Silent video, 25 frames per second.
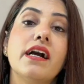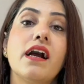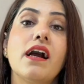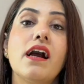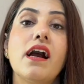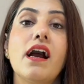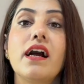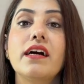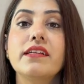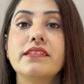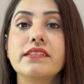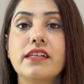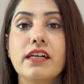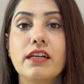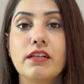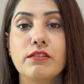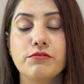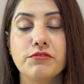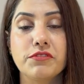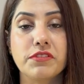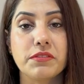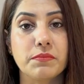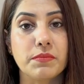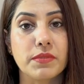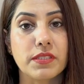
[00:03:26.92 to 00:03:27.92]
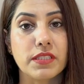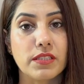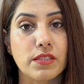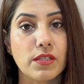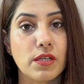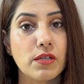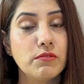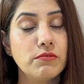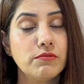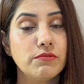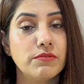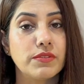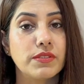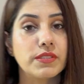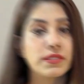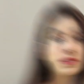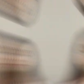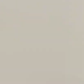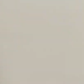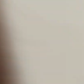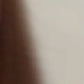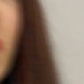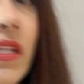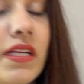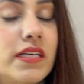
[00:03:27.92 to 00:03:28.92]
uncountable nouns.
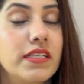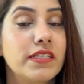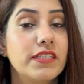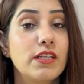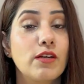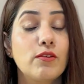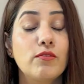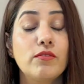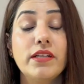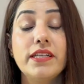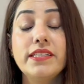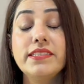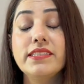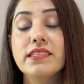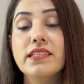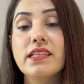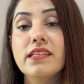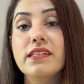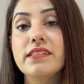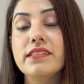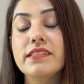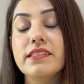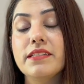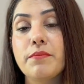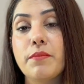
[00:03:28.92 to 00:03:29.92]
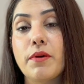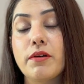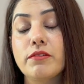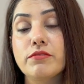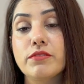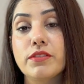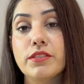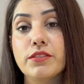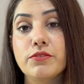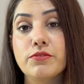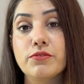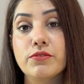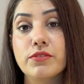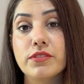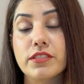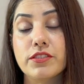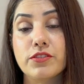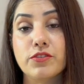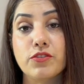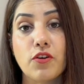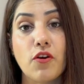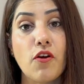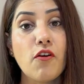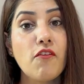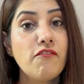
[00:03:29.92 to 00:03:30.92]
Now let's learn about the usage
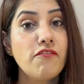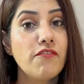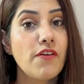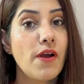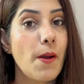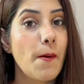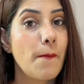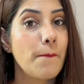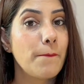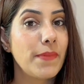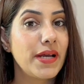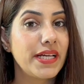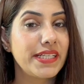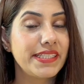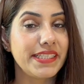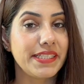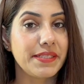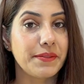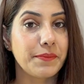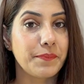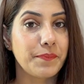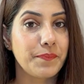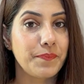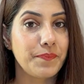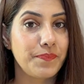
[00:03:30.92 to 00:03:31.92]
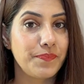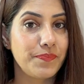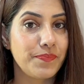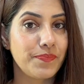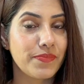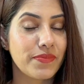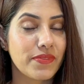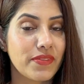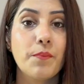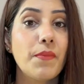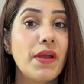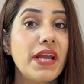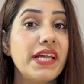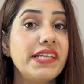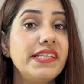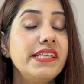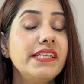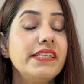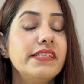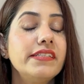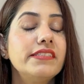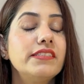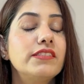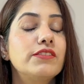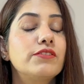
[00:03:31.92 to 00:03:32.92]
of many.
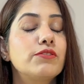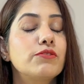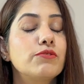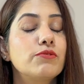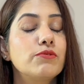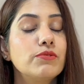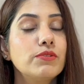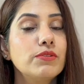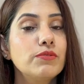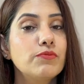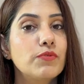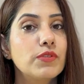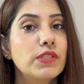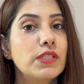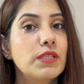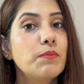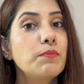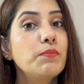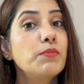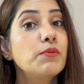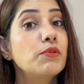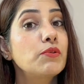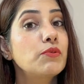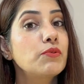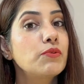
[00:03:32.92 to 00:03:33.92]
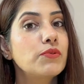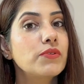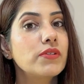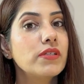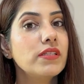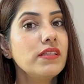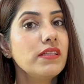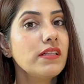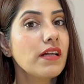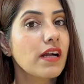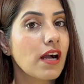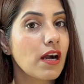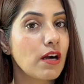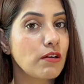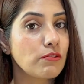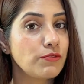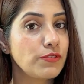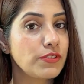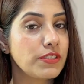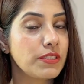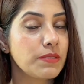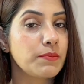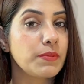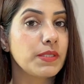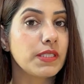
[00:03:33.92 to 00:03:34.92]
Many is used with the plural
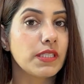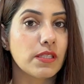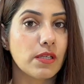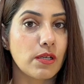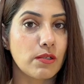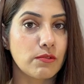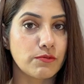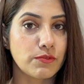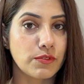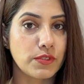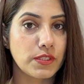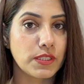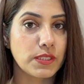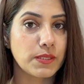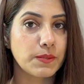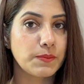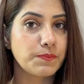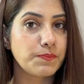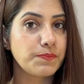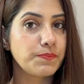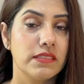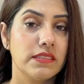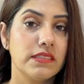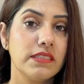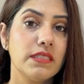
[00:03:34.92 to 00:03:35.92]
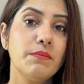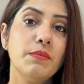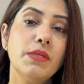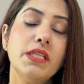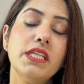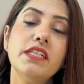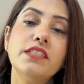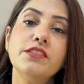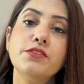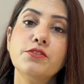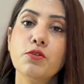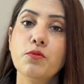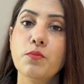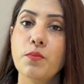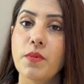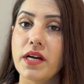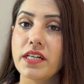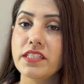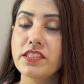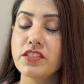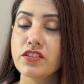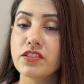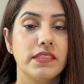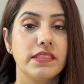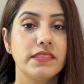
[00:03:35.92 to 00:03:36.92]
countable nouns. Similar to
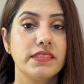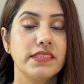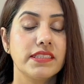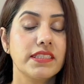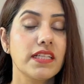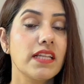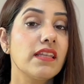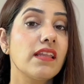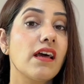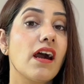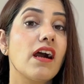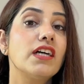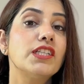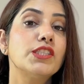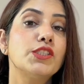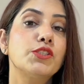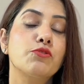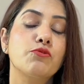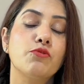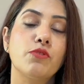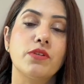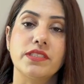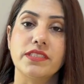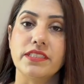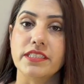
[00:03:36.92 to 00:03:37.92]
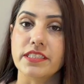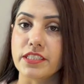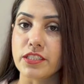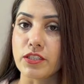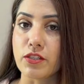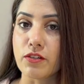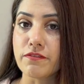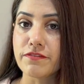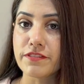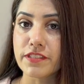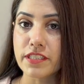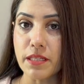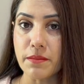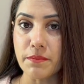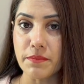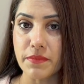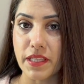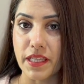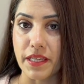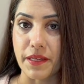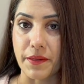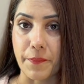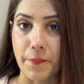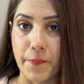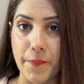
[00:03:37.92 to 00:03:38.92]
much, it's a large quantity of
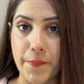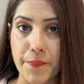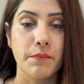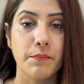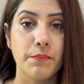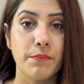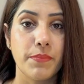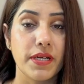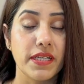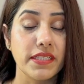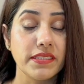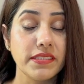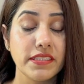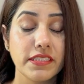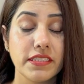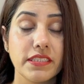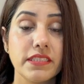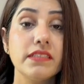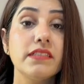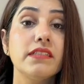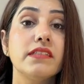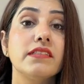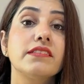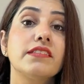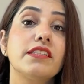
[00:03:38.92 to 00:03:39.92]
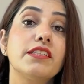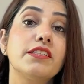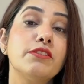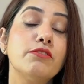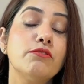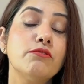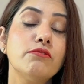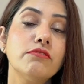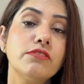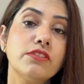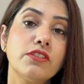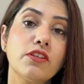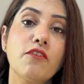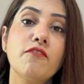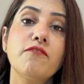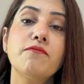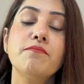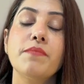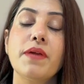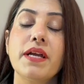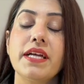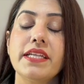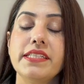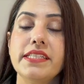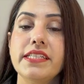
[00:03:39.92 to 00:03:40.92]
something. But the use of
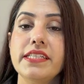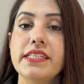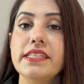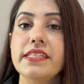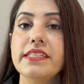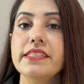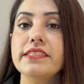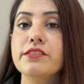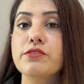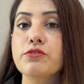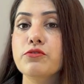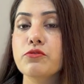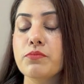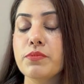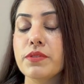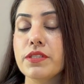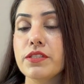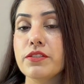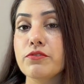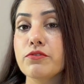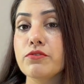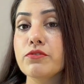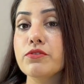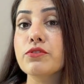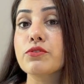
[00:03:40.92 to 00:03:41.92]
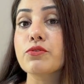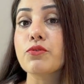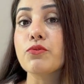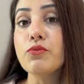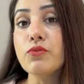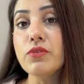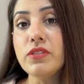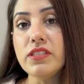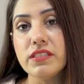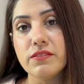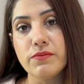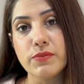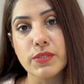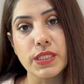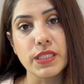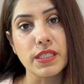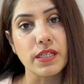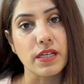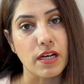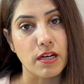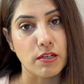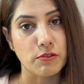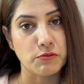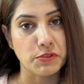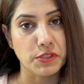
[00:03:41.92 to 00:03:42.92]
many is to be used only with the
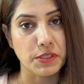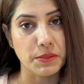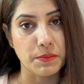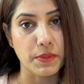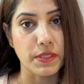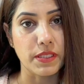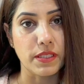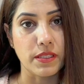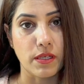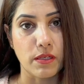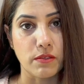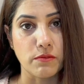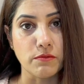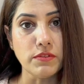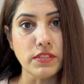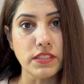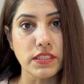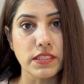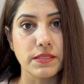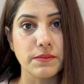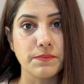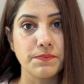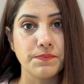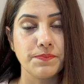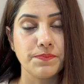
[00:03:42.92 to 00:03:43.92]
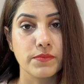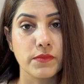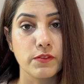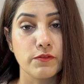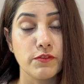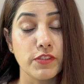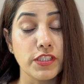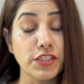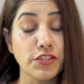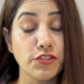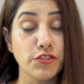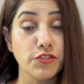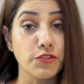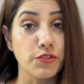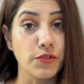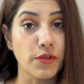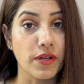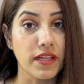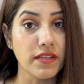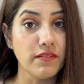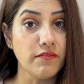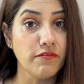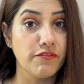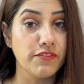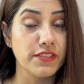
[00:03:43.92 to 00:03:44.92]
countable nouns, which you
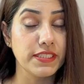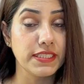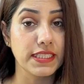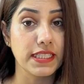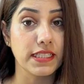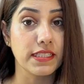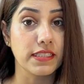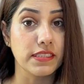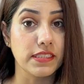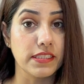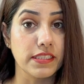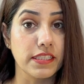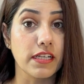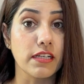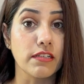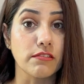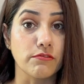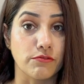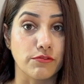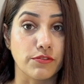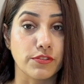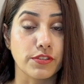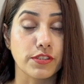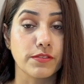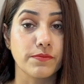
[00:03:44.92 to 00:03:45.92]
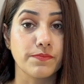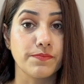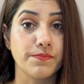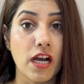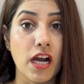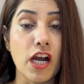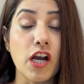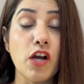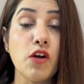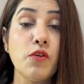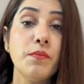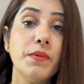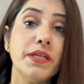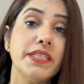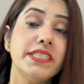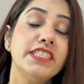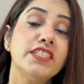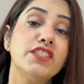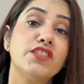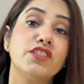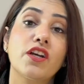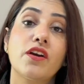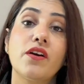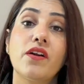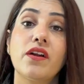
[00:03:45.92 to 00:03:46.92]
can physically count. How many
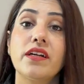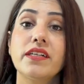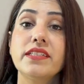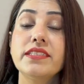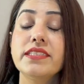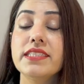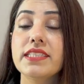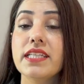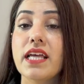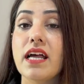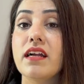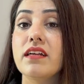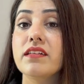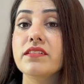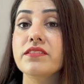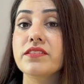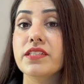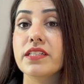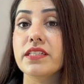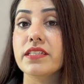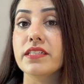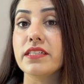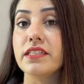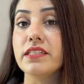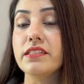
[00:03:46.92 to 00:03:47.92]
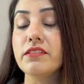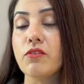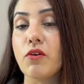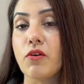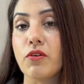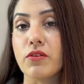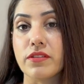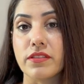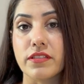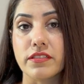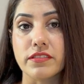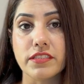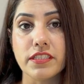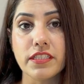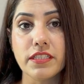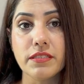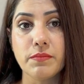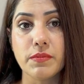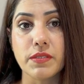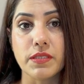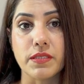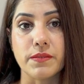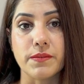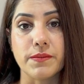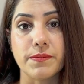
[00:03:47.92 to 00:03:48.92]
jars are there on the
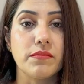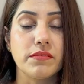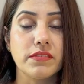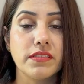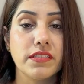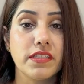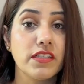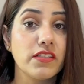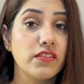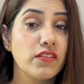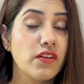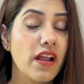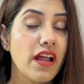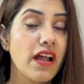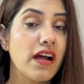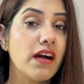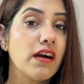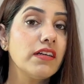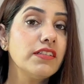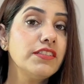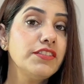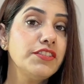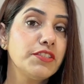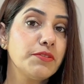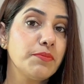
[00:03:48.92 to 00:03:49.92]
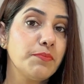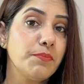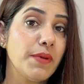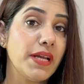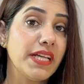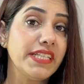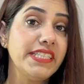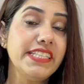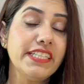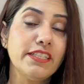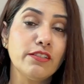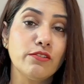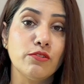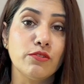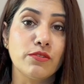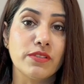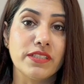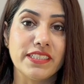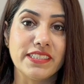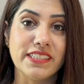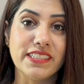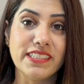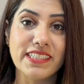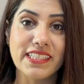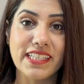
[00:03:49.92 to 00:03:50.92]
table? There aren't many
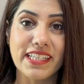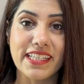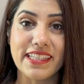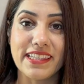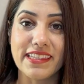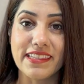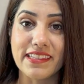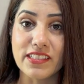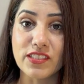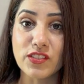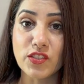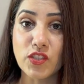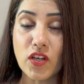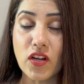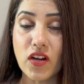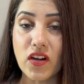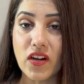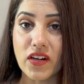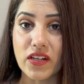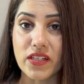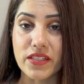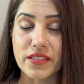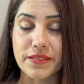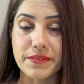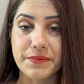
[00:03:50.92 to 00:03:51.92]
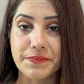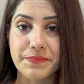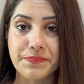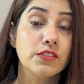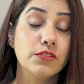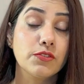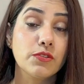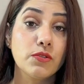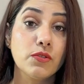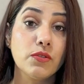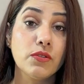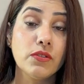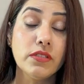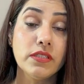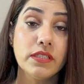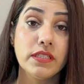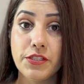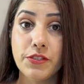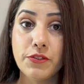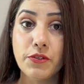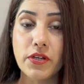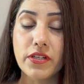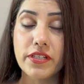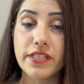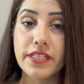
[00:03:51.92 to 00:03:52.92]
cookies in the jar. So
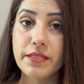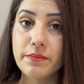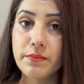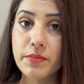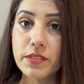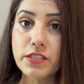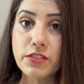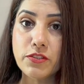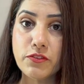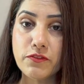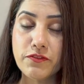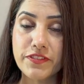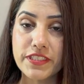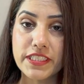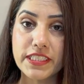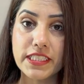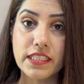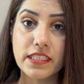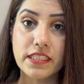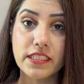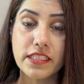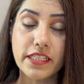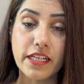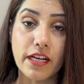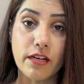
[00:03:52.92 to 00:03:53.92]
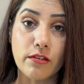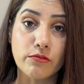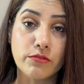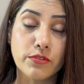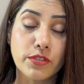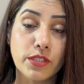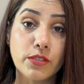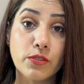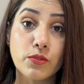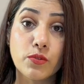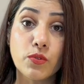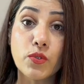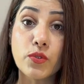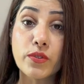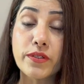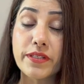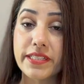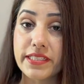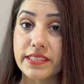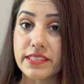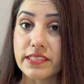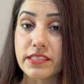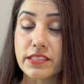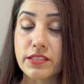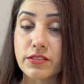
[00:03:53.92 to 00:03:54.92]
you are able to physically count the
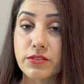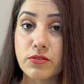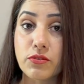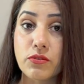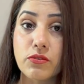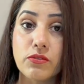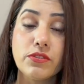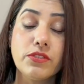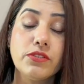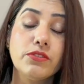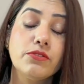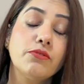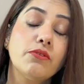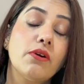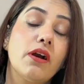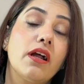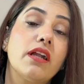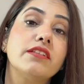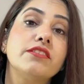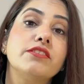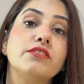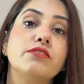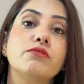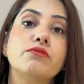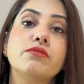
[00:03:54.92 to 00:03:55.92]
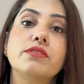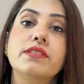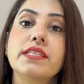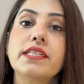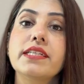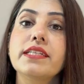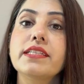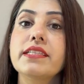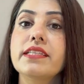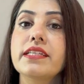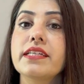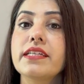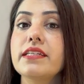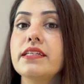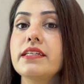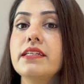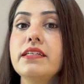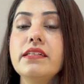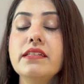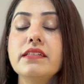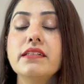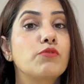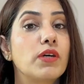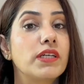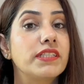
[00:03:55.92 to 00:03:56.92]
cookies. So you are using the
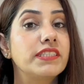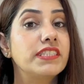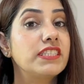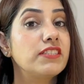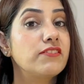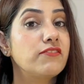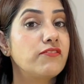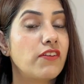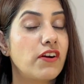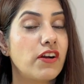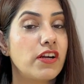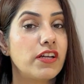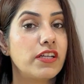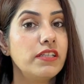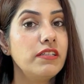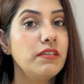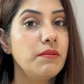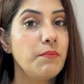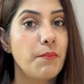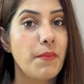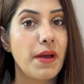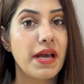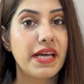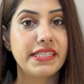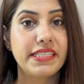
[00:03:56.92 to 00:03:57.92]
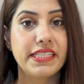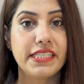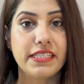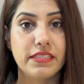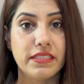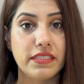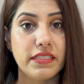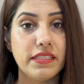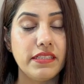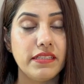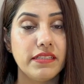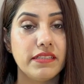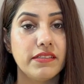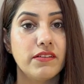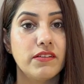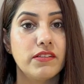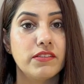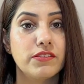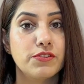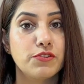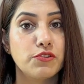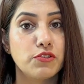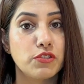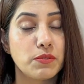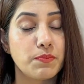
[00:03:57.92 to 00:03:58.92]
quantifier many
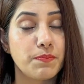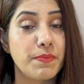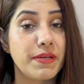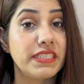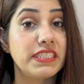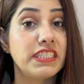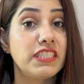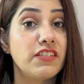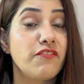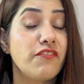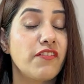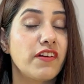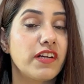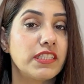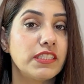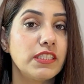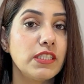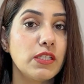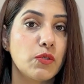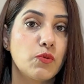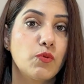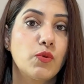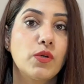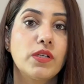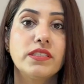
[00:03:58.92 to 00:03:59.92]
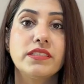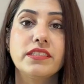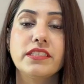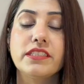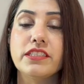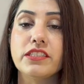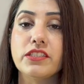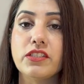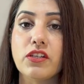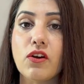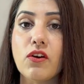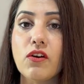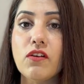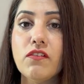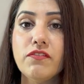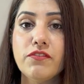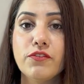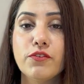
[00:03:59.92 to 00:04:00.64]
to specify the quantity of